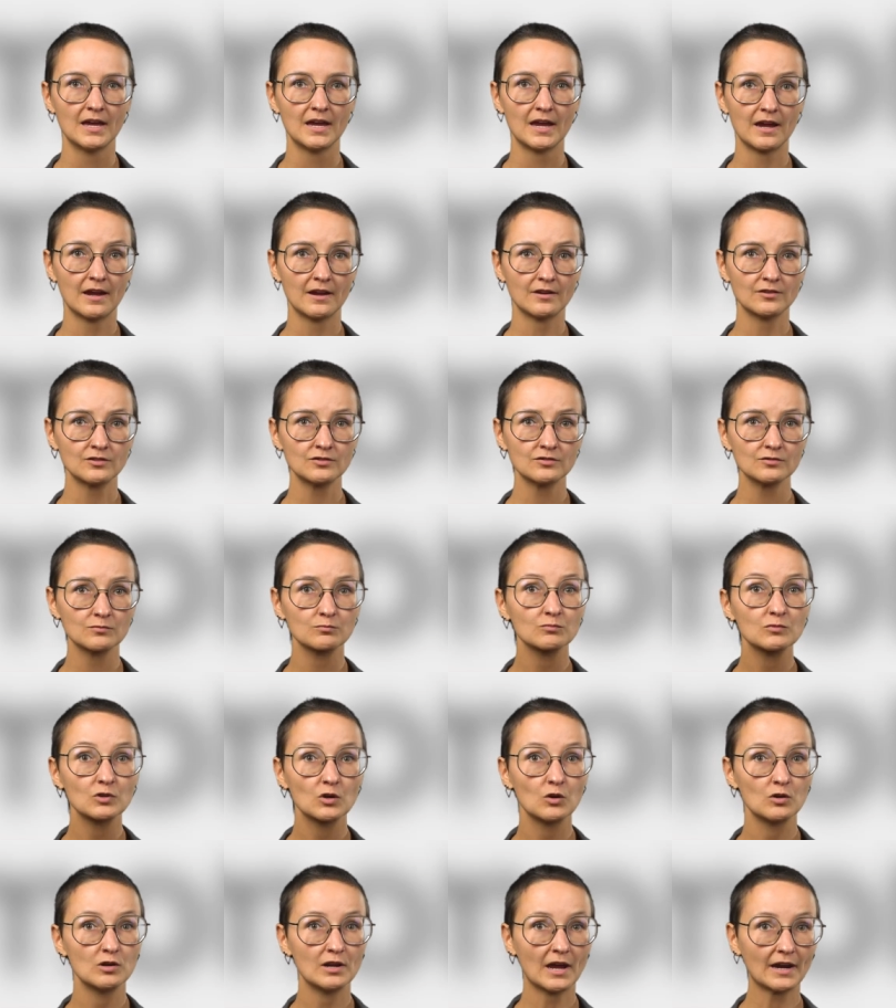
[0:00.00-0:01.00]
And
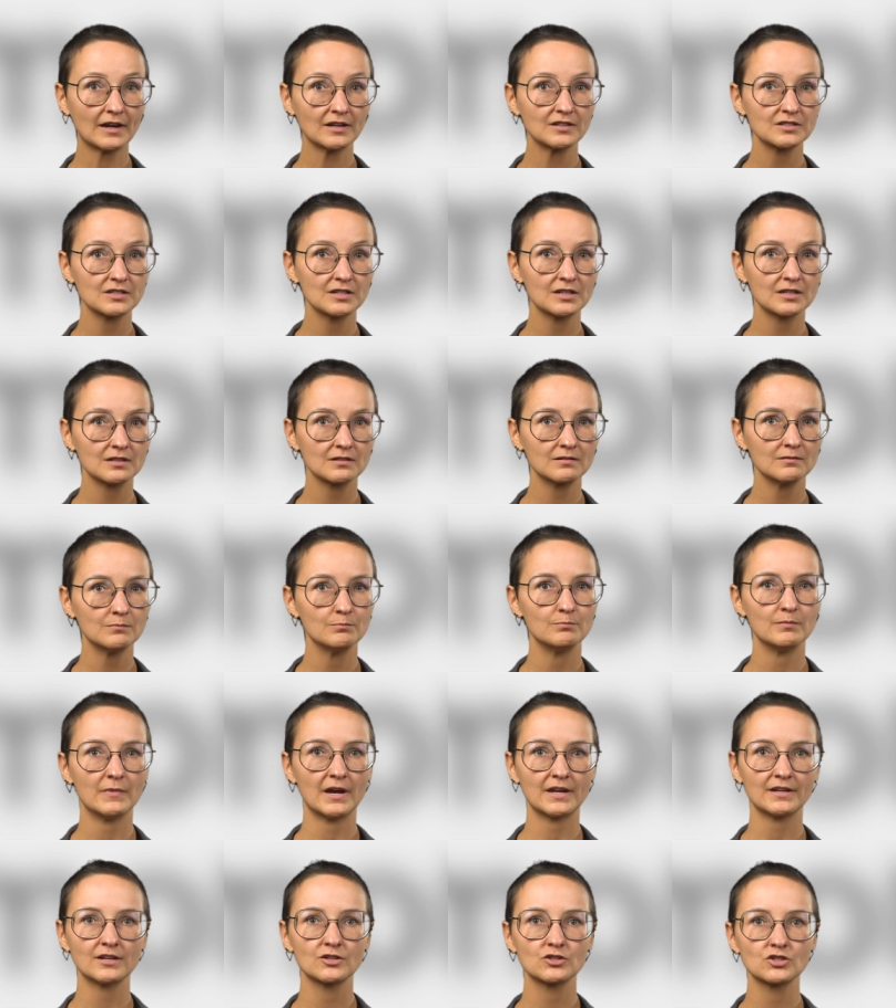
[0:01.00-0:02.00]
collecting,
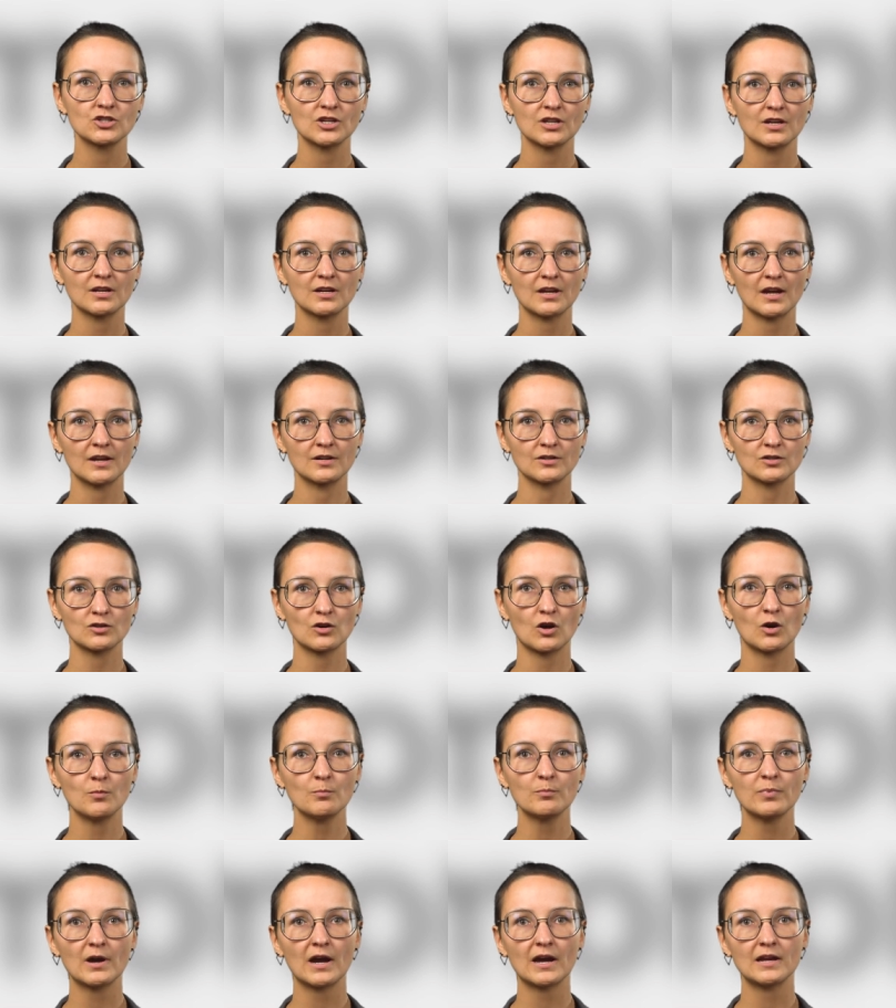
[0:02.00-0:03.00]
managing, and
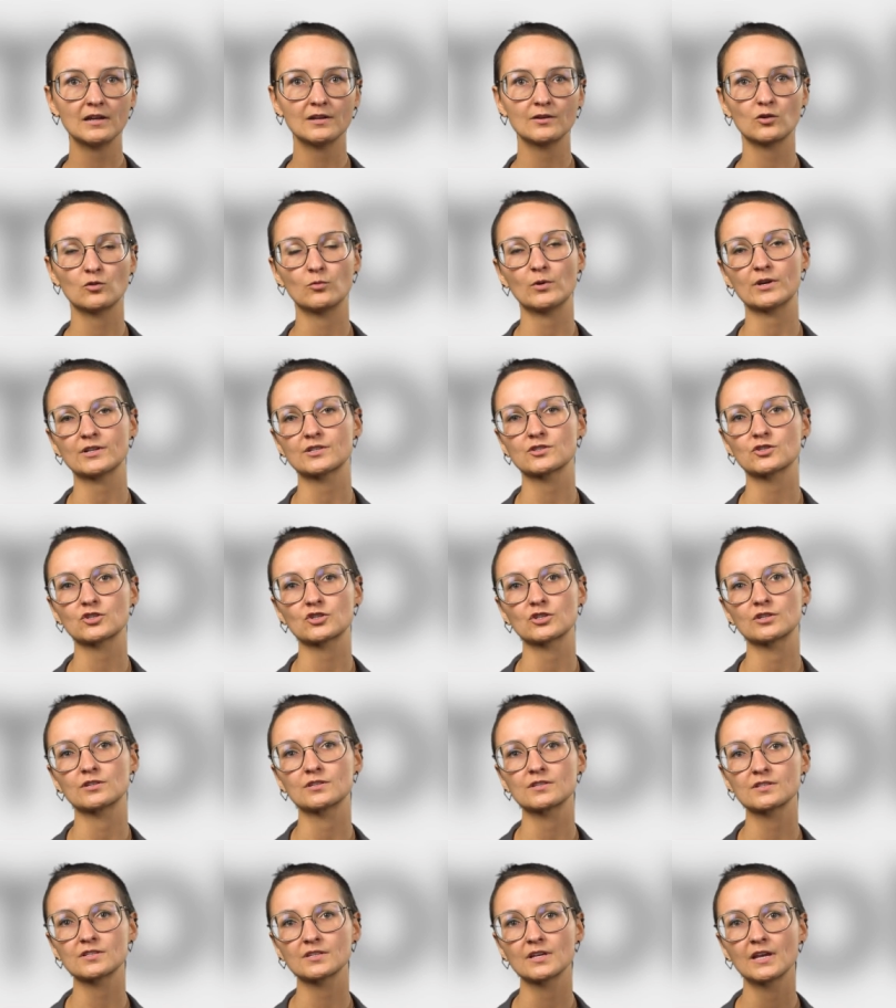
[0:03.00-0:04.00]
compiling
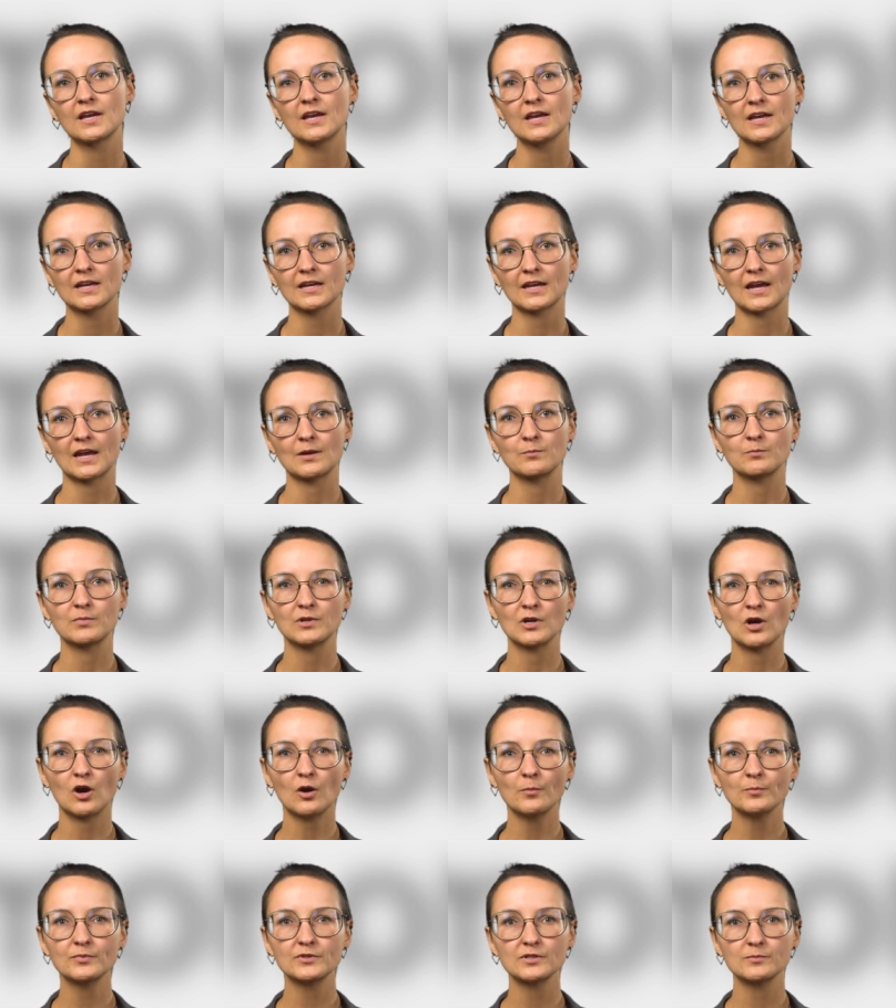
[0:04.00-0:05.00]
questions can be
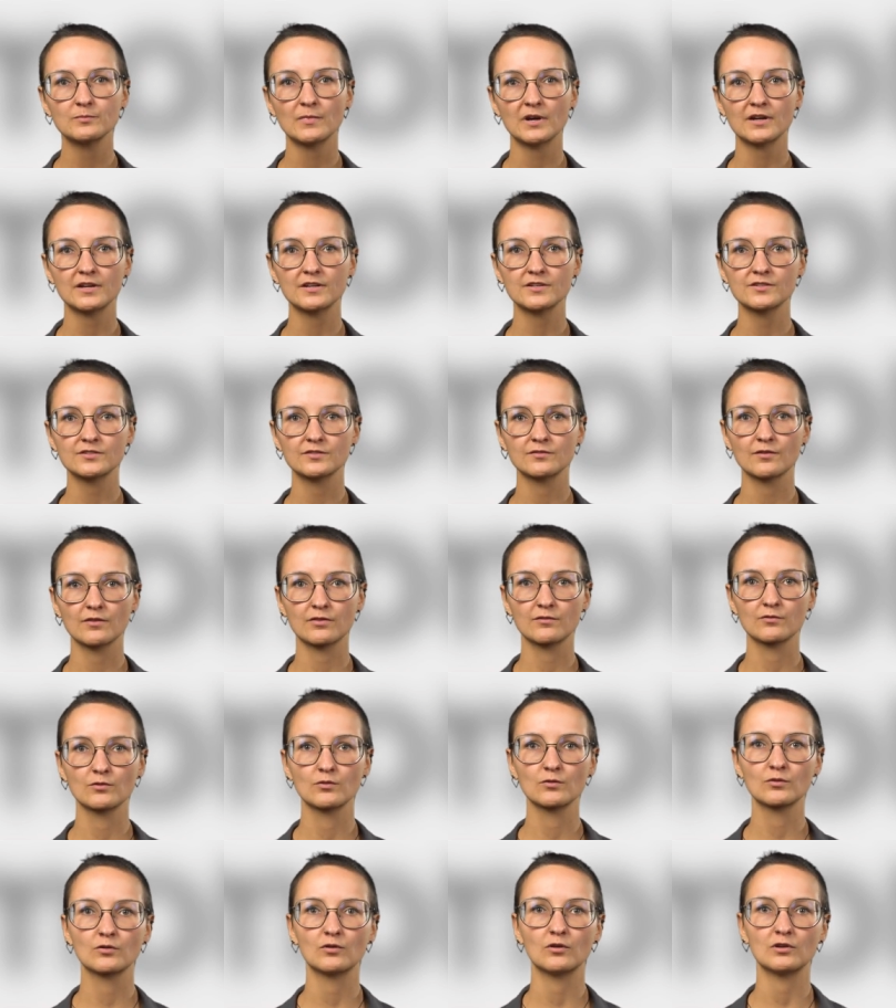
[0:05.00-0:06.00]
optimized
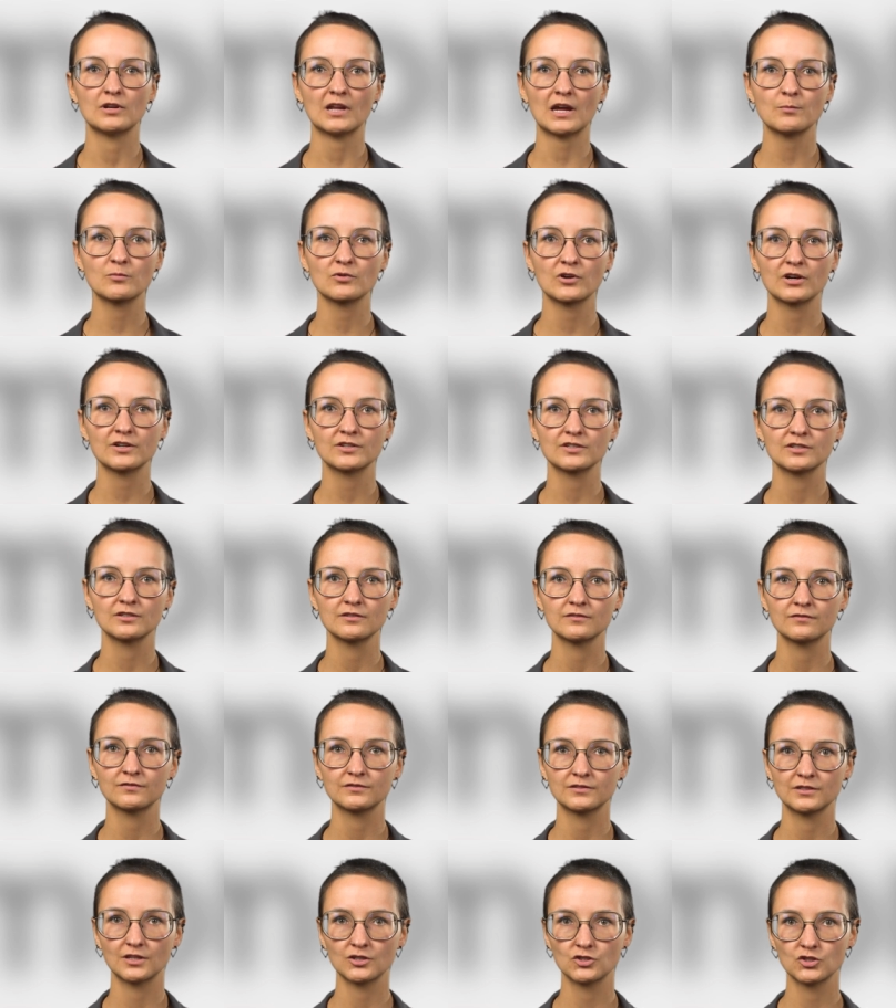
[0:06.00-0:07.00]
through
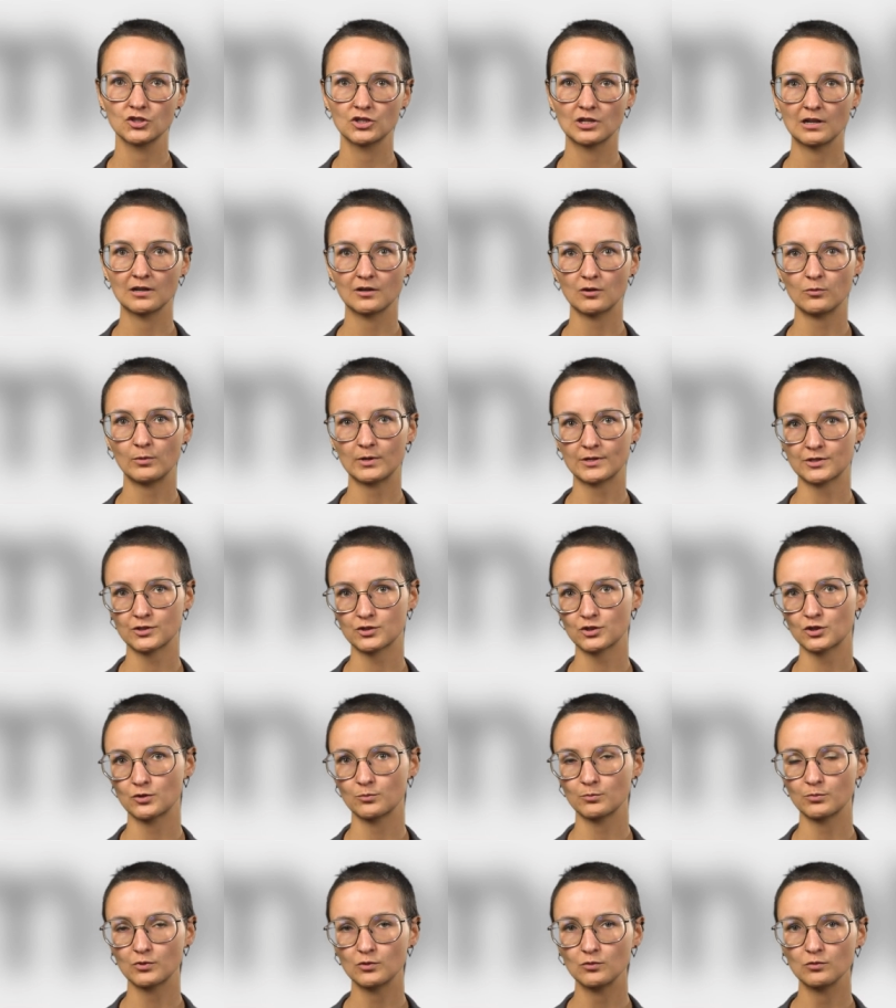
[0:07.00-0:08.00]
collaborative digital
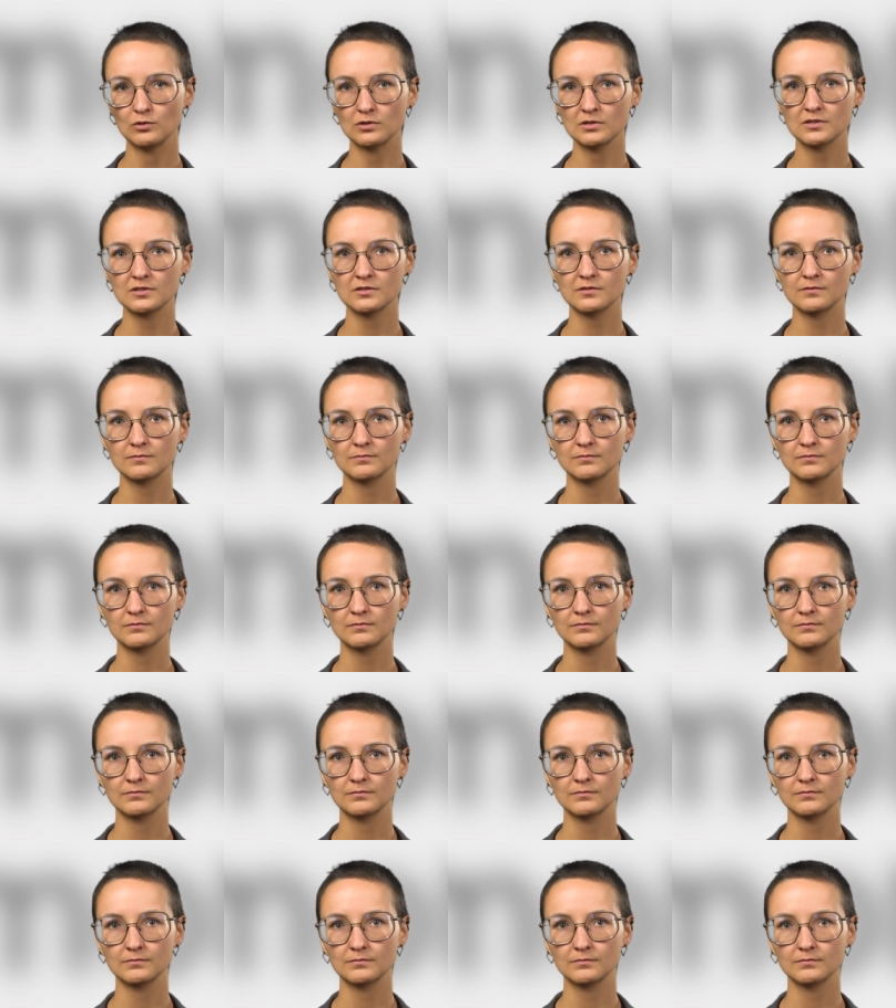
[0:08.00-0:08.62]
question pools.